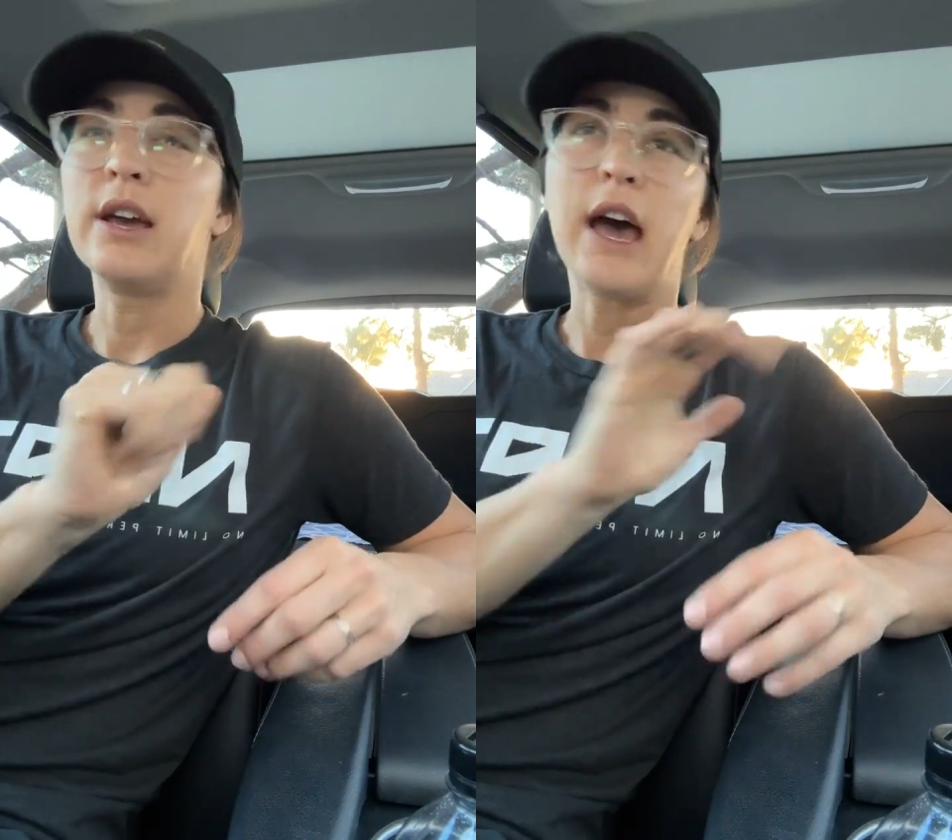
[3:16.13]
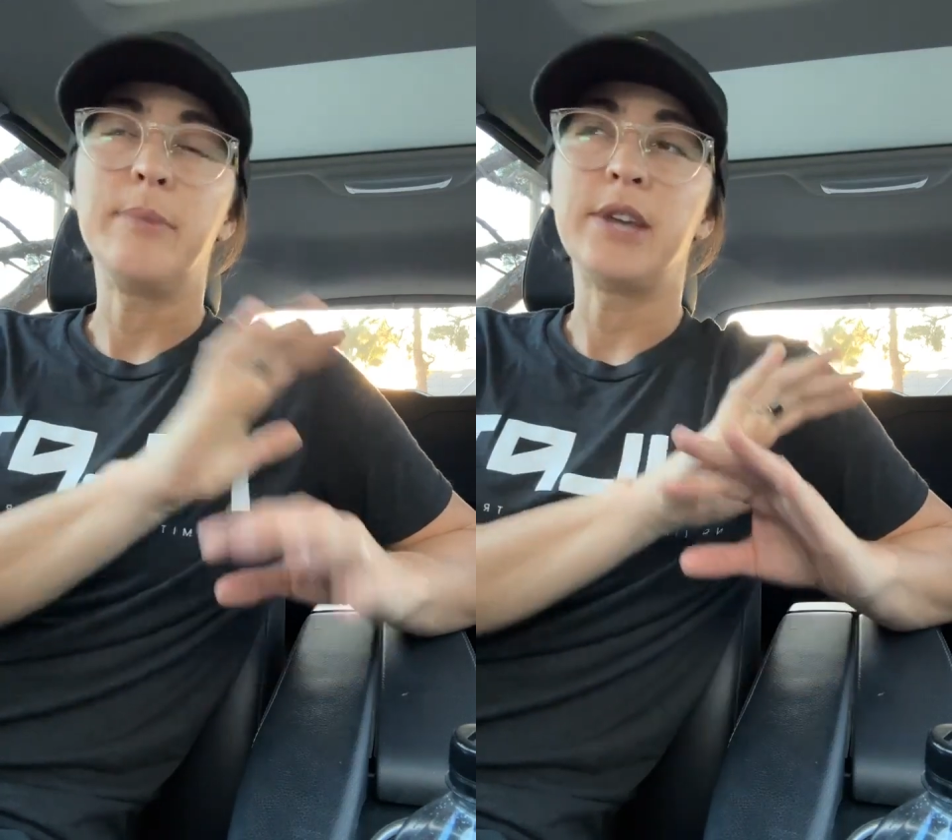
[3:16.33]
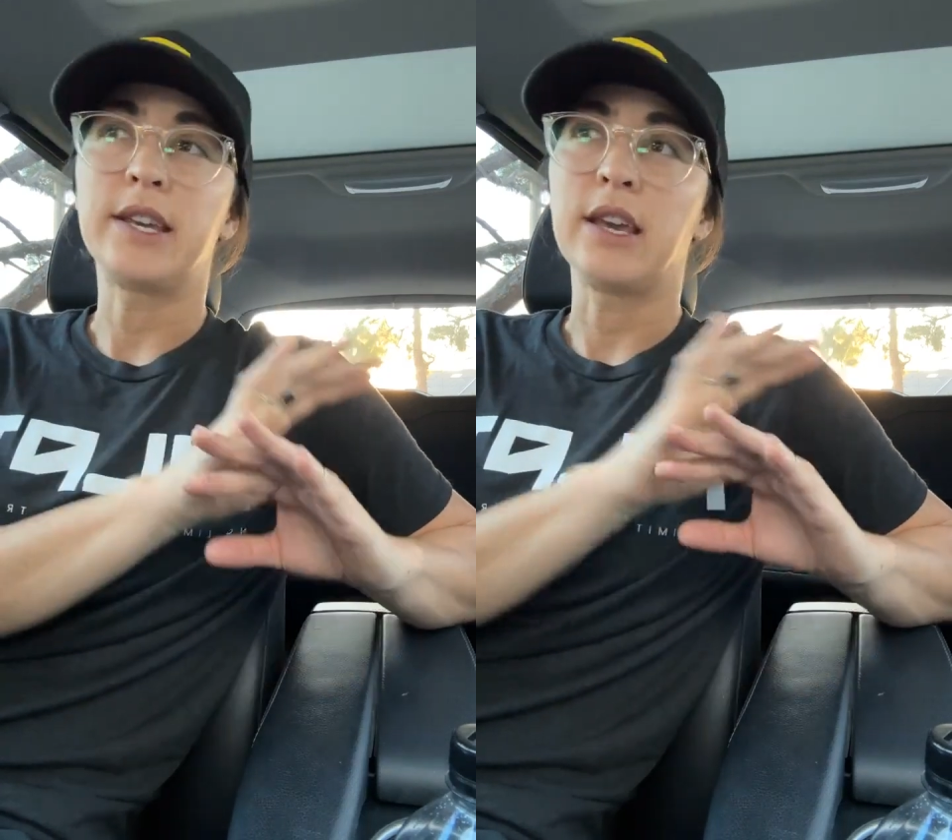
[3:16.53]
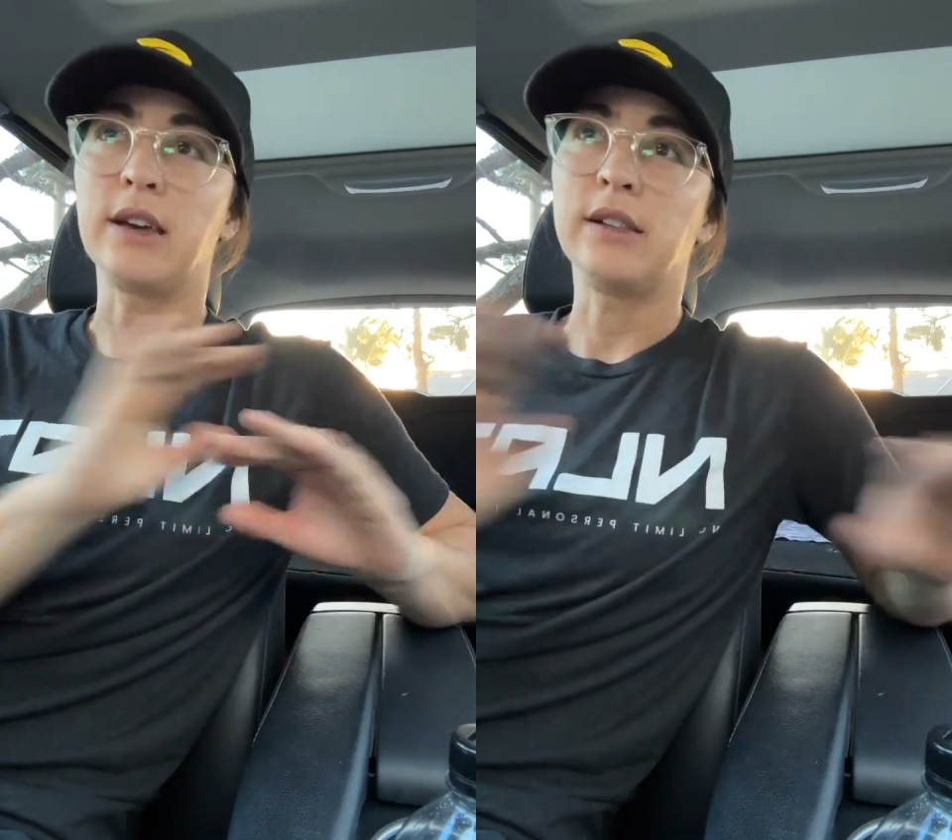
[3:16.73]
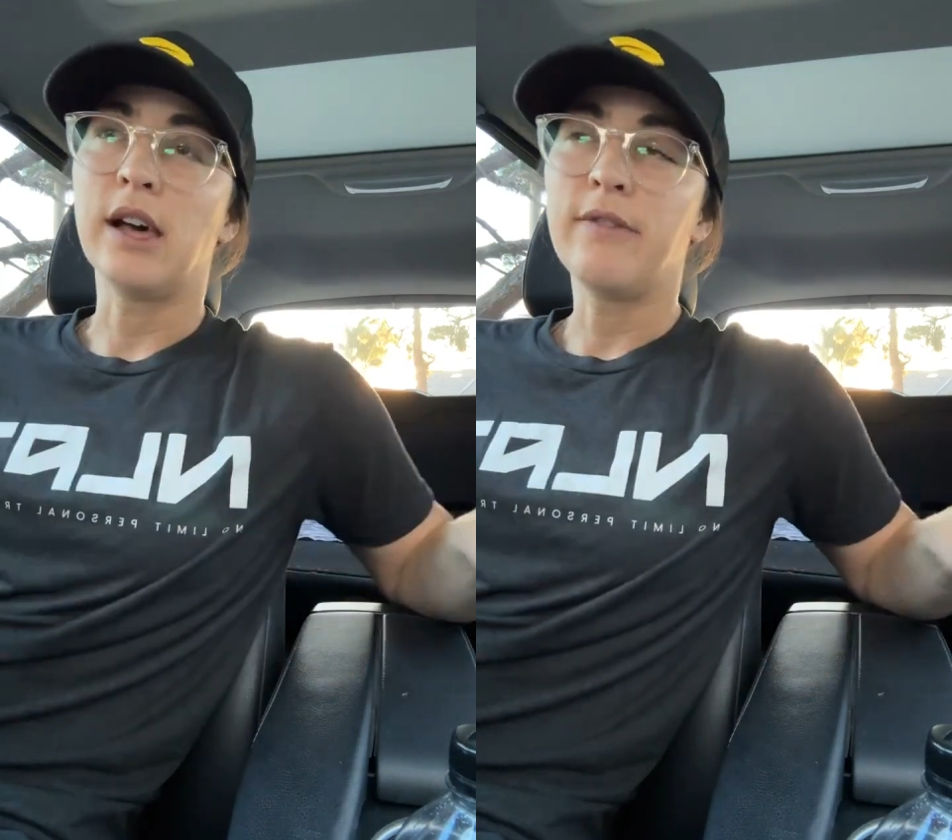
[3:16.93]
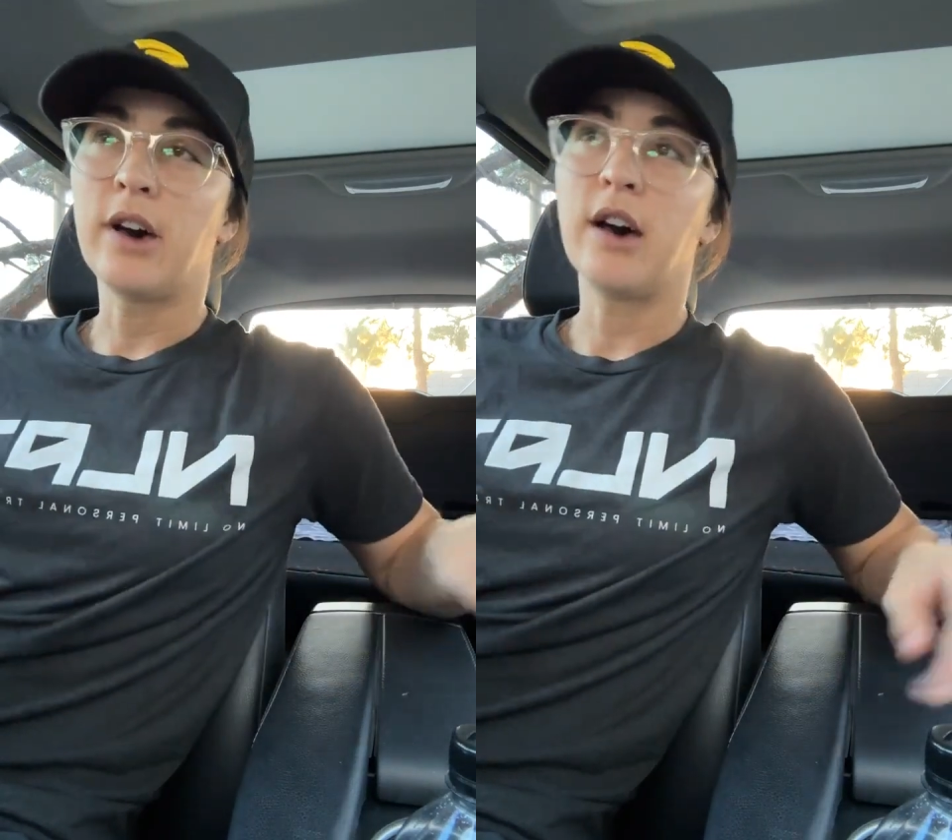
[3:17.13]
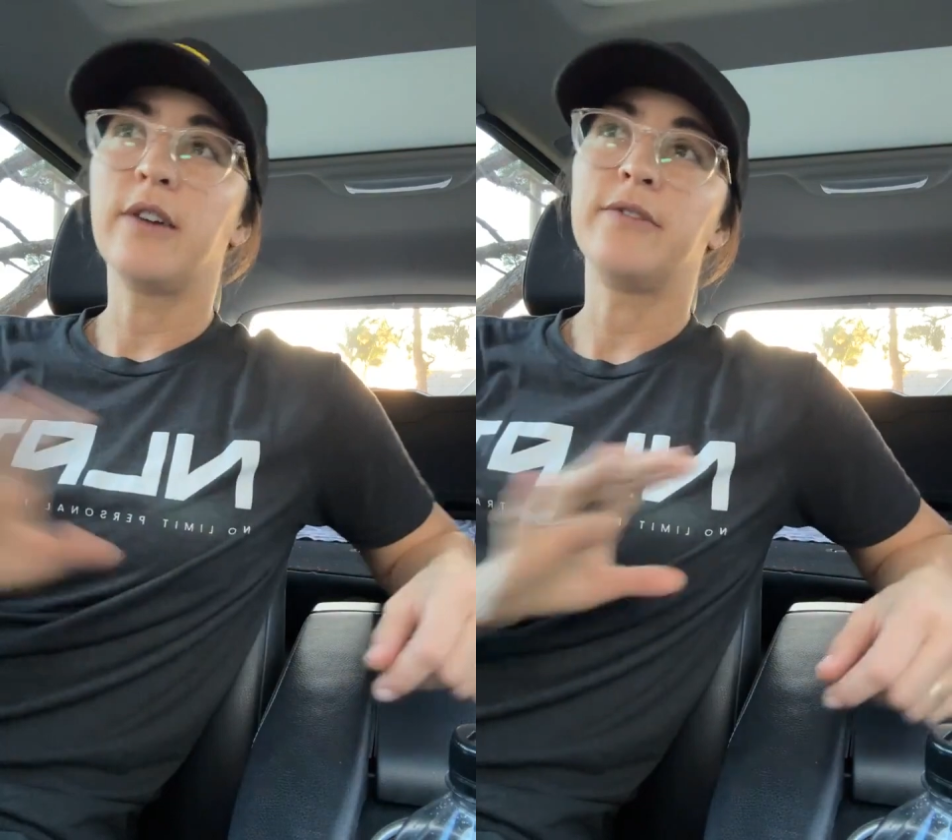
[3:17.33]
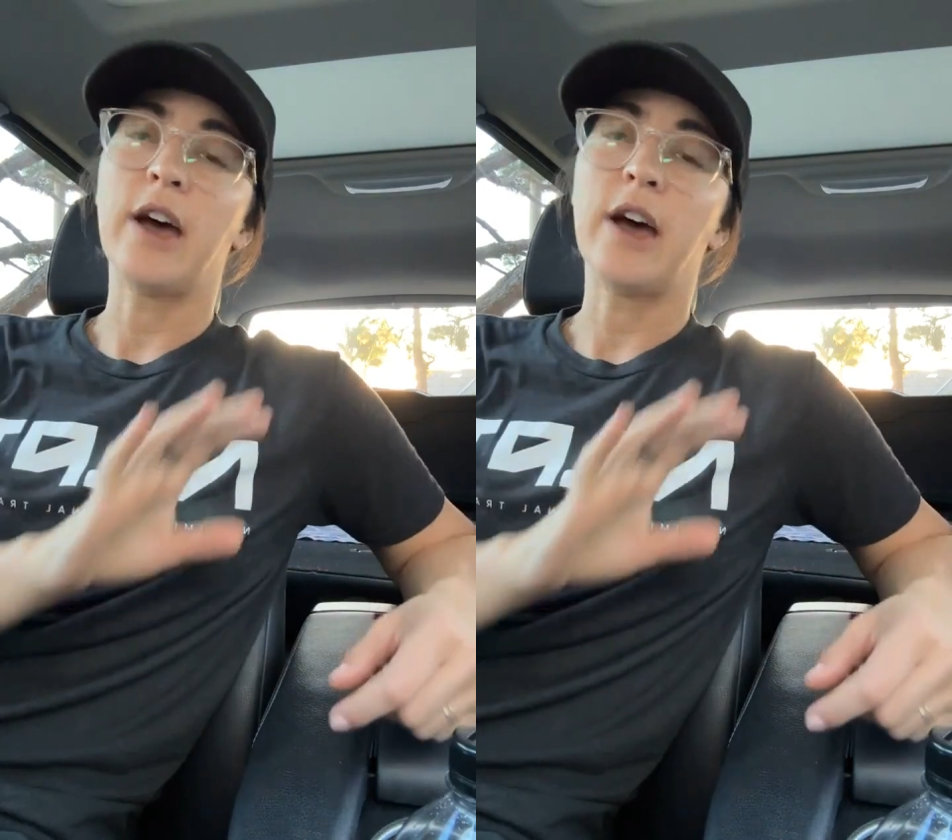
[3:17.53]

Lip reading: I'm taking glove off.